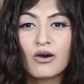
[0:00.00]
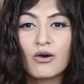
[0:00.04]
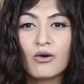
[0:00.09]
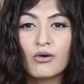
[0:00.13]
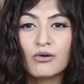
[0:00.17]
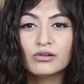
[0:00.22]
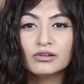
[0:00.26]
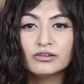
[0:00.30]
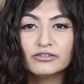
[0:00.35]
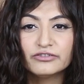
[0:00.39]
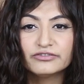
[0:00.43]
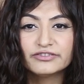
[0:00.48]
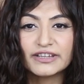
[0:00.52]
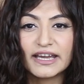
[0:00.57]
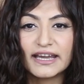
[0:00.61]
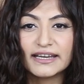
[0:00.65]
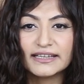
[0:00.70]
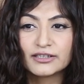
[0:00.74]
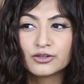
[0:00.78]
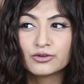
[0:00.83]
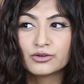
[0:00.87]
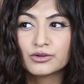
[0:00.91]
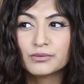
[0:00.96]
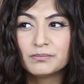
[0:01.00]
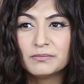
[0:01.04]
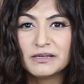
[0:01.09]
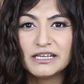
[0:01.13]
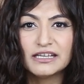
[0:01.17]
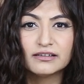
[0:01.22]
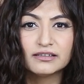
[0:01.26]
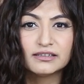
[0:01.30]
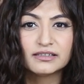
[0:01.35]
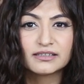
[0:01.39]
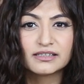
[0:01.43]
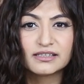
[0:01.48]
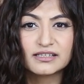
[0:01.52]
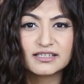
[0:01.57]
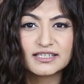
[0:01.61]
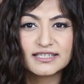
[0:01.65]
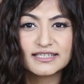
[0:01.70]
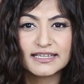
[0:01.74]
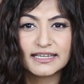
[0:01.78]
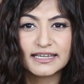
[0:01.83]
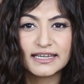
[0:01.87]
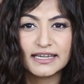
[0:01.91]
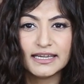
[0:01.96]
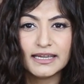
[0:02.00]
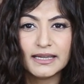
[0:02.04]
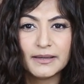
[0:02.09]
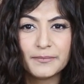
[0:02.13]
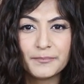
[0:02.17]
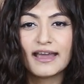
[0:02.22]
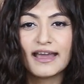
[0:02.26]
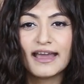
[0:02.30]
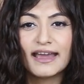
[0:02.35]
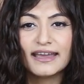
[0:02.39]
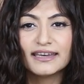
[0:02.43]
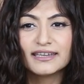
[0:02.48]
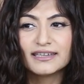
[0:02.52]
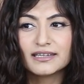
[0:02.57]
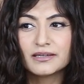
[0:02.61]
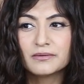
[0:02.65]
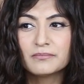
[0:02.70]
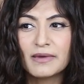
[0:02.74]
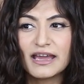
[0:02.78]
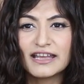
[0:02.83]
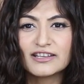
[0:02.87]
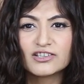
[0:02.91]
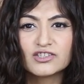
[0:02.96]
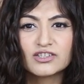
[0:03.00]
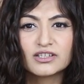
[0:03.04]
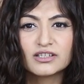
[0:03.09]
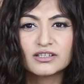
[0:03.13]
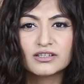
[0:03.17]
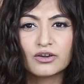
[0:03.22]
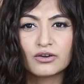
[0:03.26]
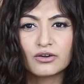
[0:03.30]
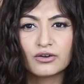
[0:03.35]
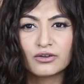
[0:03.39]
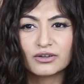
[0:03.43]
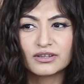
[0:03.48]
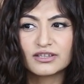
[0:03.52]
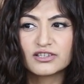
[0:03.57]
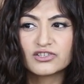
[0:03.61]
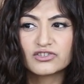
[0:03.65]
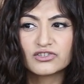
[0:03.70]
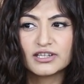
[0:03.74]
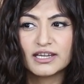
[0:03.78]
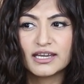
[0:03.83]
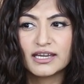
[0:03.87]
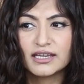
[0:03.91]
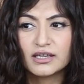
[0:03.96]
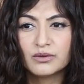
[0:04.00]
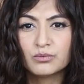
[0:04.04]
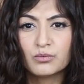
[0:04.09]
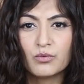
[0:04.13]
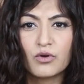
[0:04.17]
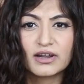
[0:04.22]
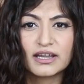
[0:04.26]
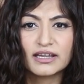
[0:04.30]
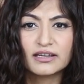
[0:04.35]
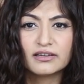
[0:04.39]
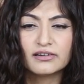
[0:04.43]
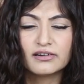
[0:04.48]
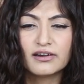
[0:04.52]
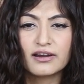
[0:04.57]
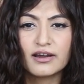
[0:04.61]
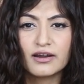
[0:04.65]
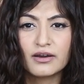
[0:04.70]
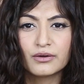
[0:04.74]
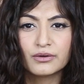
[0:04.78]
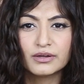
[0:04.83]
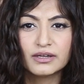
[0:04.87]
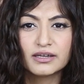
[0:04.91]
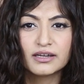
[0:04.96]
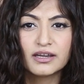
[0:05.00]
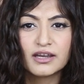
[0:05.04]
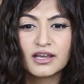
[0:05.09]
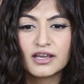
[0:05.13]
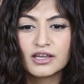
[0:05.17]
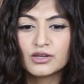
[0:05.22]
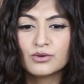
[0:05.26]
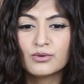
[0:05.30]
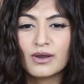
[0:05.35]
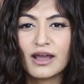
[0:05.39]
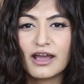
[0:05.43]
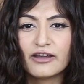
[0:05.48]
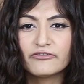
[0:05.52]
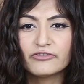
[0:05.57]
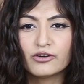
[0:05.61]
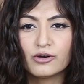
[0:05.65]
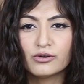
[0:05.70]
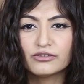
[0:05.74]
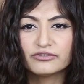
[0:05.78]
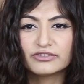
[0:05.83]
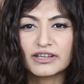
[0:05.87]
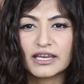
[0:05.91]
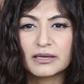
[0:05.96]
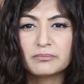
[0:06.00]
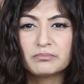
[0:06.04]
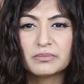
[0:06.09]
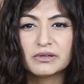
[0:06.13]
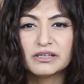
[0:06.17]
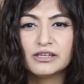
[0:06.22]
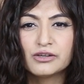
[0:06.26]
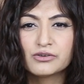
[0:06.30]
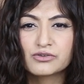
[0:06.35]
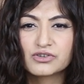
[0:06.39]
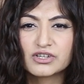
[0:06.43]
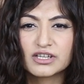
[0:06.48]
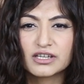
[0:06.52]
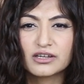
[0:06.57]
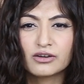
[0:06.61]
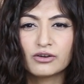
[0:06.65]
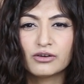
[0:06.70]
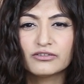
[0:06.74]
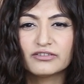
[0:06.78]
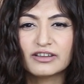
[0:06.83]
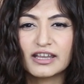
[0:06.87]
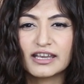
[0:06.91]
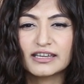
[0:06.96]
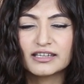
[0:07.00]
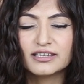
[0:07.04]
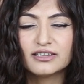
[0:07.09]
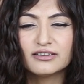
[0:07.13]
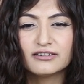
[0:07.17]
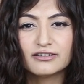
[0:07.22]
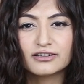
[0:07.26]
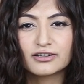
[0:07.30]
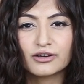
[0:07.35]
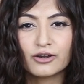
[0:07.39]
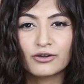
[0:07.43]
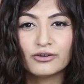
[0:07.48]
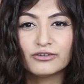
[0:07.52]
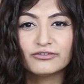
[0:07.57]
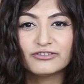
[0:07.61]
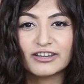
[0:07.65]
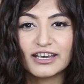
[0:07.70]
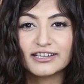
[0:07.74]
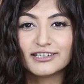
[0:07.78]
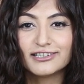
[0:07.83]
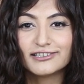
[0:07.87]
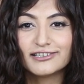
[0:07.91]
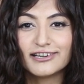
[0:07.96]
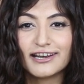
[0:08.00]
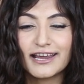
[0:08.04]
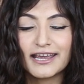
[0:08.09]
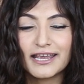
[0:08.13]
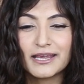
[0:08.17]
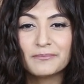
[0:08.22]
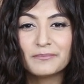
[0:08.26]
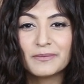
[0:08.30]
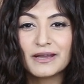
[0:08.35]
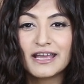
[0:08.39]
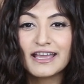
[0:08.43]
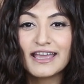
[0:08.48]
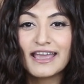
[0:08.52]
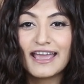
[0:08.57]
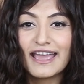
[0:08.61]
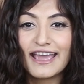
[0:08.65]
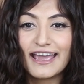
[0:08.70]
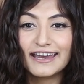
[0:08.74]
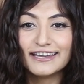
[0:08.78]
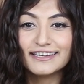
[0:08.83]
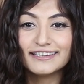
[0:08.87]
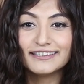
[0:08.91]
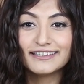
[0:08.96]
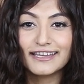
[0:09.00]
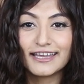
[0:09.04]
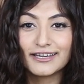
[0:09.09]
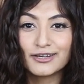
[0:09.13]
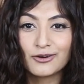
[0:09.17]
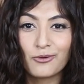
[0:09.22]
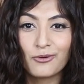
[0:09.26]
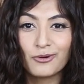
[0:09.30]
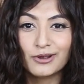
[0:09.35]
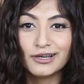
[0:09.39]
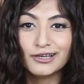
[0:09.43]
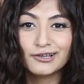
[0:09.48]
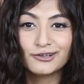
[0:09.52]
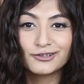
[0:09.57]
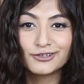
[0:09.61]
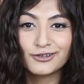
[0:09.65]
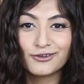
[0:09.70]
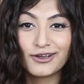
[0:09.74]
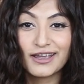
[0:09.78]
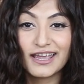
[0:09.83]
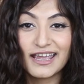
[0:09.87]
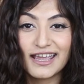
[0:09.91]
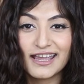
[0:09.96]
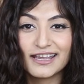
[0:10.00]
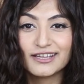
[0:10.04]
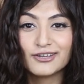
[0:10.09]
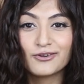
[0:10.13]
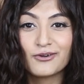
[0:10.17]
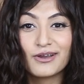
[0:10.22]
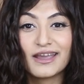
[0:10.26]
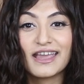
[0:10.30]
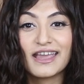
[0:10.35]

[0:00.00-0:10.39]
All of that could be a little sticky. And imagine you're on the street, walking around, you have all of that pollution, all of that dirt, all of that grime, and that oil on your hair